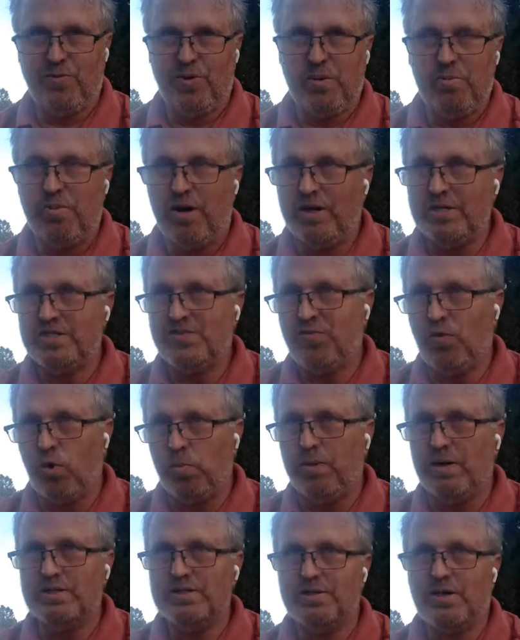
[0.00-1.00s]
3 months,
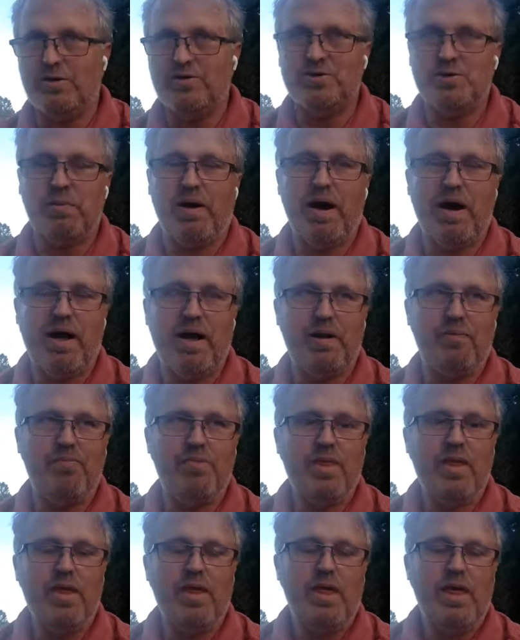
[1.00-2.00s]
4 months goes by,
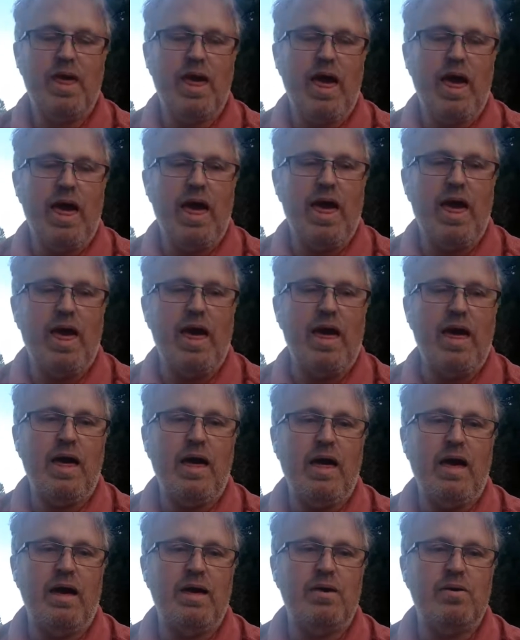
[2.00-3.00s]

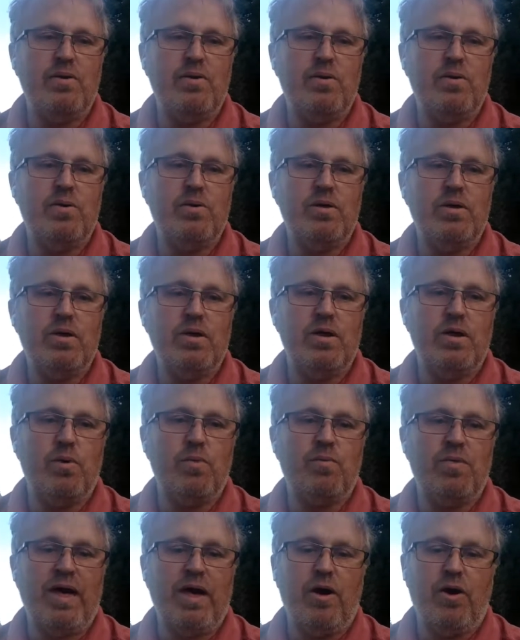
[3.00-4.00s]
and,
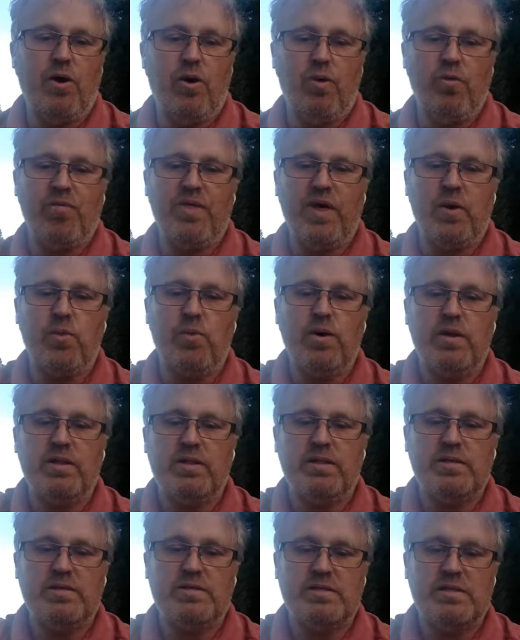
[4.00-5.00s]
that whole thing
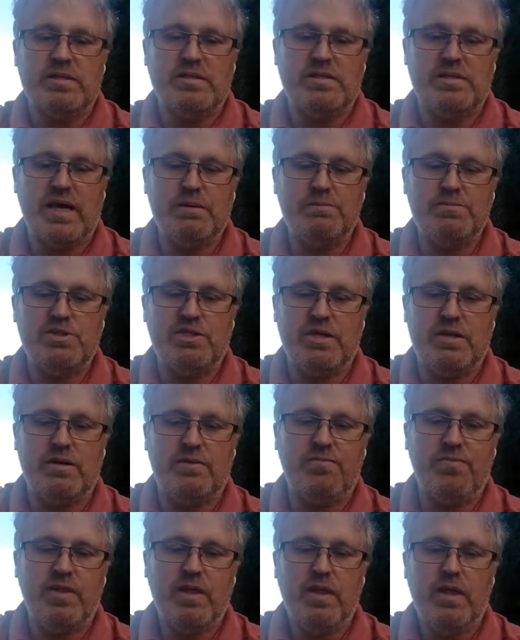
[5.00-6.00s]
with the
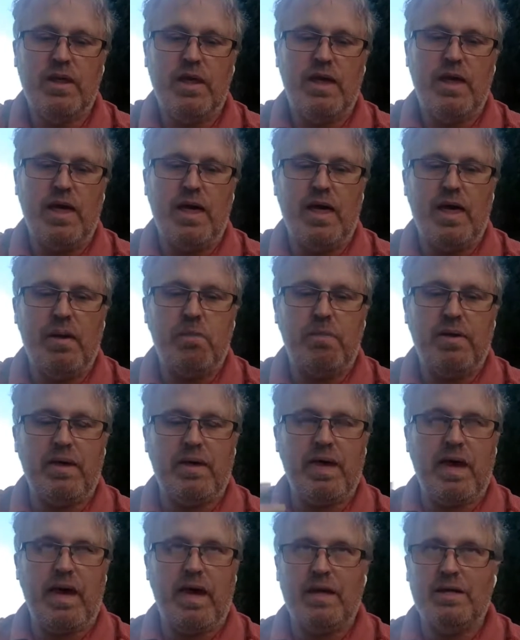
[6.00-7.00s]
deception, it
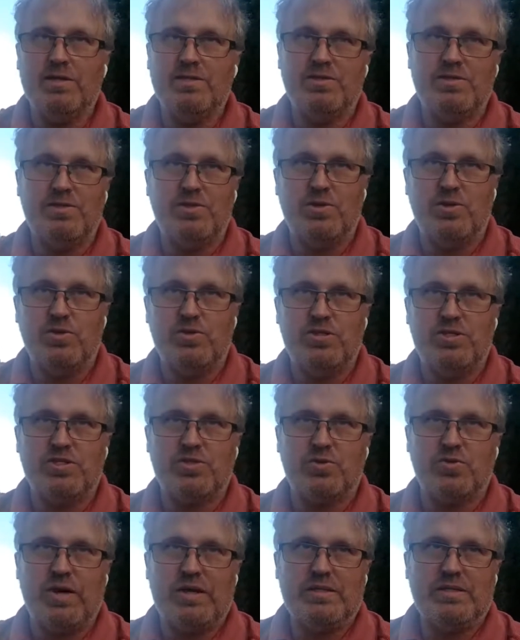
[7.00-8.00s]
began to
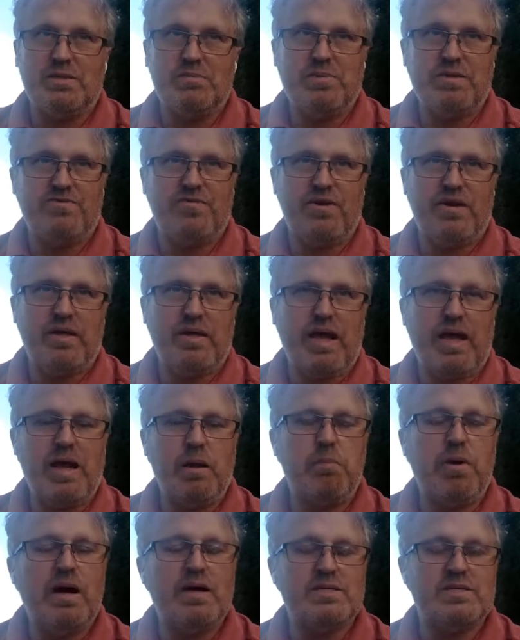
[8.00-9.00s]
just create some different
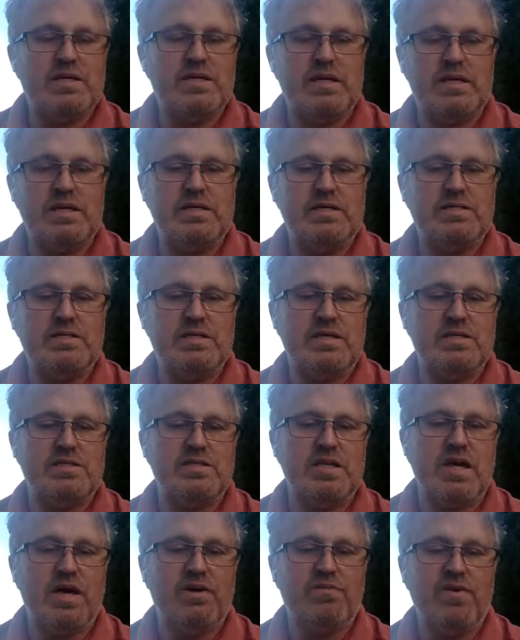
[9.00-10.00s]
animosities
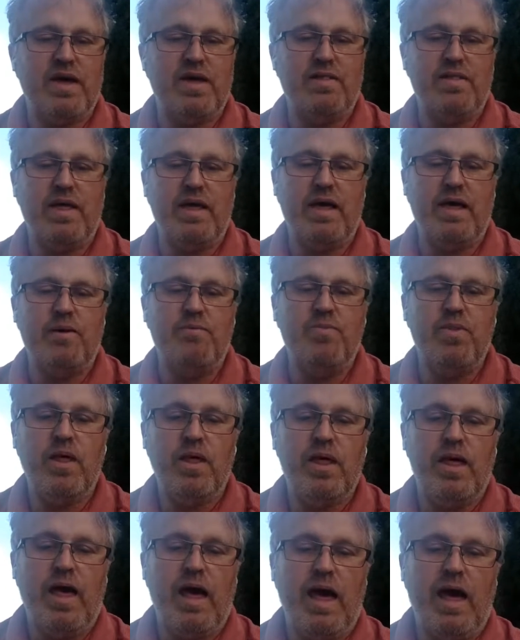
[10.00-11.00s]
and stuff. And then
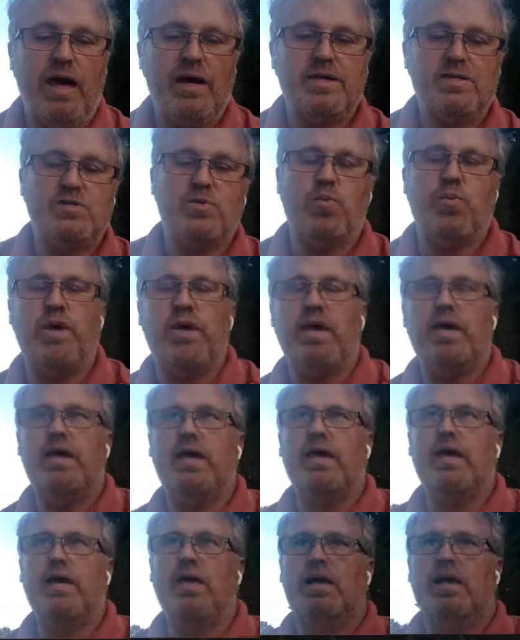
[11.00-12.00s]
as
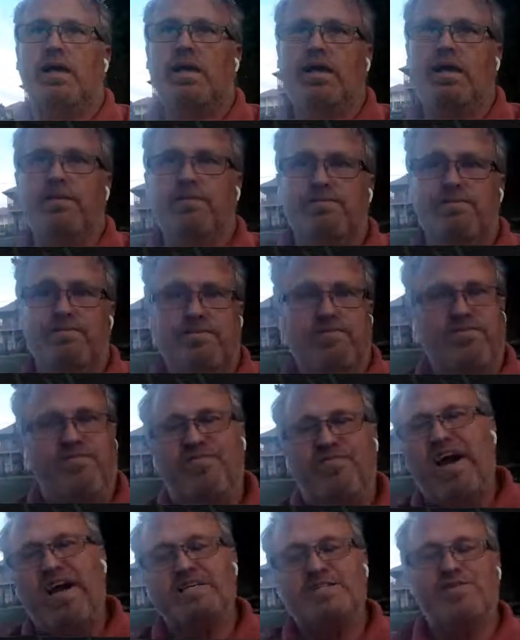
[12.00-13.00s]
we
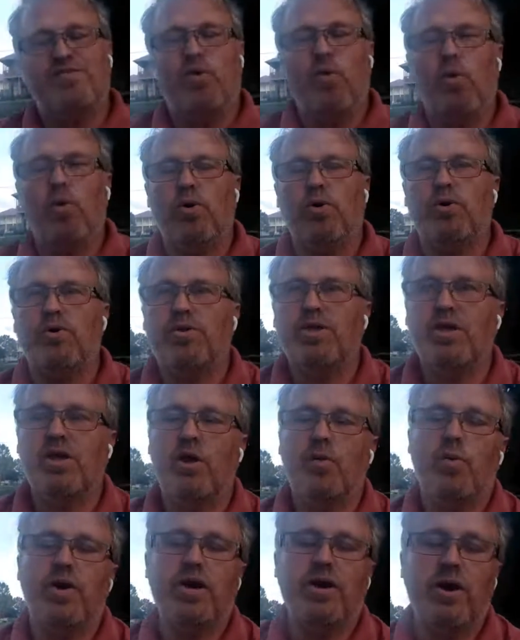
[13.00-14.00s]
fast forward,
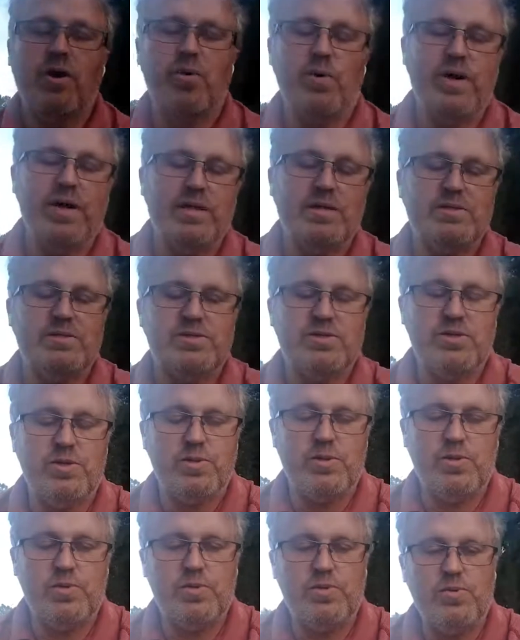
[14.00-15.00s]
we go
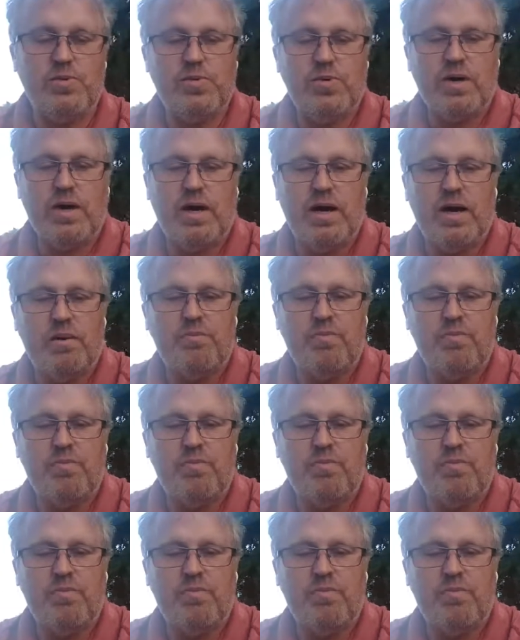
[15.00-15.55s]
into